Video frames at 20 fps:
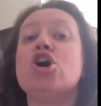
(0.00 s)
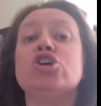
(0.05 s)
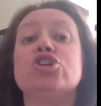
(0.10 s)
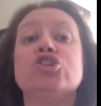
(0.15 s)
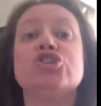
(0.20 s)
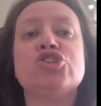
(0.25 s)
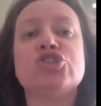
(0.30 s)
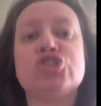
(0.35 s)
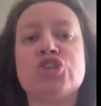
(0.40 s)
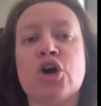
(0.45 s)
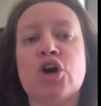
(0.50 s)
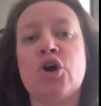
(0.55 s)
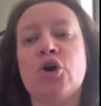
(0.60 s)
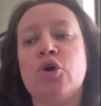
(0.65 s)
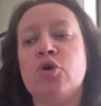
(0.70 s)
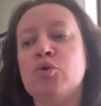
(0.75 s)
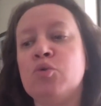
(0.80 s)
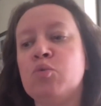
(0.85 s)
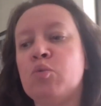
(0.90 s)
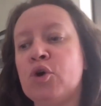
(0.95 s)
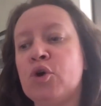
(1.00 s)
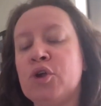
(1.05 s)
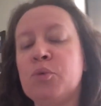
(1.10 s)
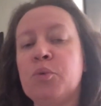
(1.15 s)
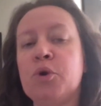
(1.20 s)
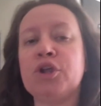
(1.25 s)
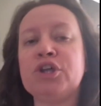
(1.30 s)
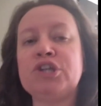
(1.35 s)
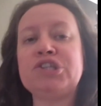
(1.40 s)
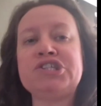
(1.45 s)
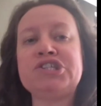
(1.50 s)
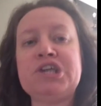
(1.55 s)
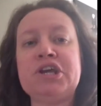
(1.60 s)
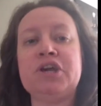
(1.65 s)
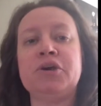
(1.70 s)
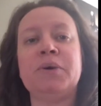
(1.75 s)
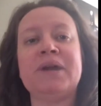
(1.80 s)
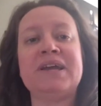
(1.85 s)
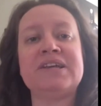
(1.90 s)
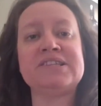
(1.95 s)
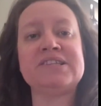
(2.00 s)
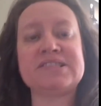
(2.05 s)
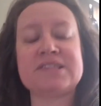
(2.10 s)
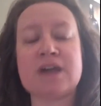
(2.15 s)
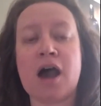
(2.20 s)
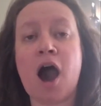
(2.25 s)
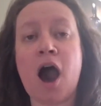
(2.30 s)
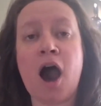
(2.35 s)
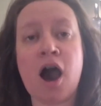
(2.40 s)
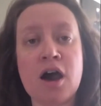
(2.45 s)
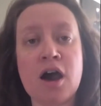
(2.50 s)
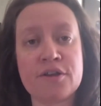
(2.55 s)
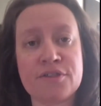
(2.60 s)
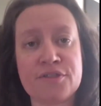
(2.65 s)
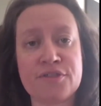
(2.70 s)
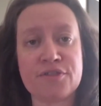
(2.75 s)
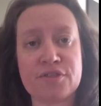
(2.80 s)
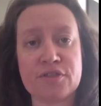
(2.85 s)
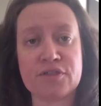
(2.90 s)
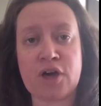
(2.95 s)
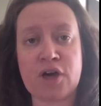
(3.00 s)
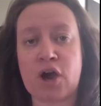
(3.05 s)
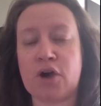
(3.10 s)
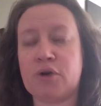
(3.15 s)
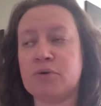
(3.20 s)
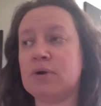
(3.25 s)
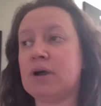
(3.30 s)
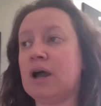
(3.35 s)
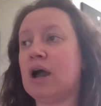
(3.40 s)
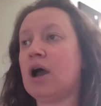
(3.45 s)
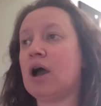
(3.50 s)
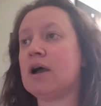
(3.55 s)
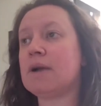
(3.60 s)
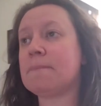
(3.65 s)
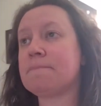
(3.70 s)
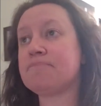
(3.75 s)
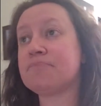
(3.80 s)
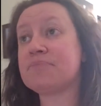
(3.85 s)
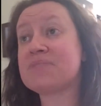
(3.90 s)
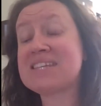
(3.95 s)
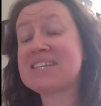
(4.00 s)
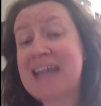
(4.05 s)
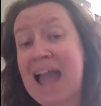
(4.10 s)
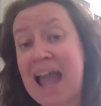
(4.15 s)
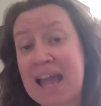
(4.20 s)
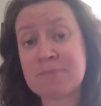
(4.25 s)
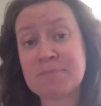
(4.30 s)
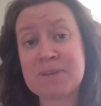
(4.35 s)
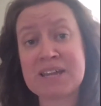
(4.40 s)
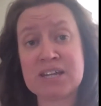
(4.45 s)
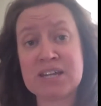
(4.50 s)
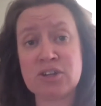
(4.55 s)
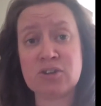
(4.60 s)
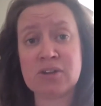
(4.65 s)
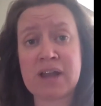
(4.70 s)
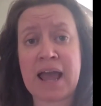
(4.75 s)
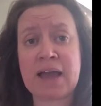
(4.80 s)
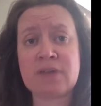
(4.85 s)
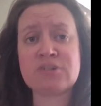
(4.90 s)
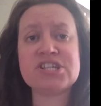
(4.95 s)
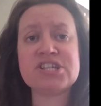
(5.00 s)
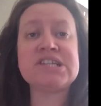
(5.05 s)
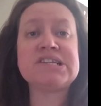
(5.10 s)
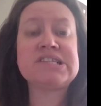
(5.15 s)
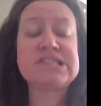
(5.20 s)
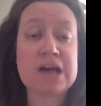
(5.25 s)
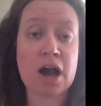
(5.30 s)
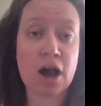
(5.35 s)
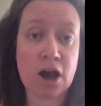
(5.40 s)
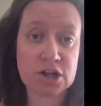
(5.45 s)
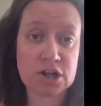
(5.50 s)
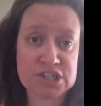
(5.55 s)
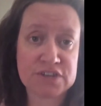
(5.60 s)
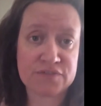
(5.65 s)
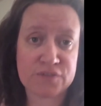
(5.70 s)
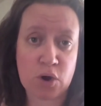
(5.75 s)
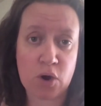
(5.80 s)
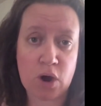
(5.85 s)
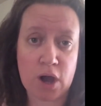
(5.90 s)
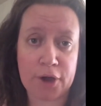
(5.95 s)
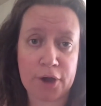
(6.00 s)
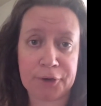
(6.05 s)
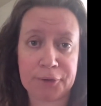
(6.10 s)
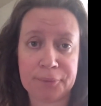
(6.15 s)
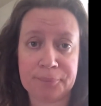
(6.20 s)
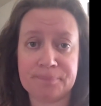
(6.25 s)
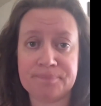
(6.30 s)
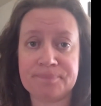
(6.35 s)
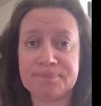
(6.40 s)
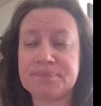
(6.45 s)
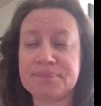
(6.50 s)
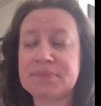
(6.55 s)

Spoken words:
So what you want to do is the hearth, though, can be in your lounge. It's the heart of your home.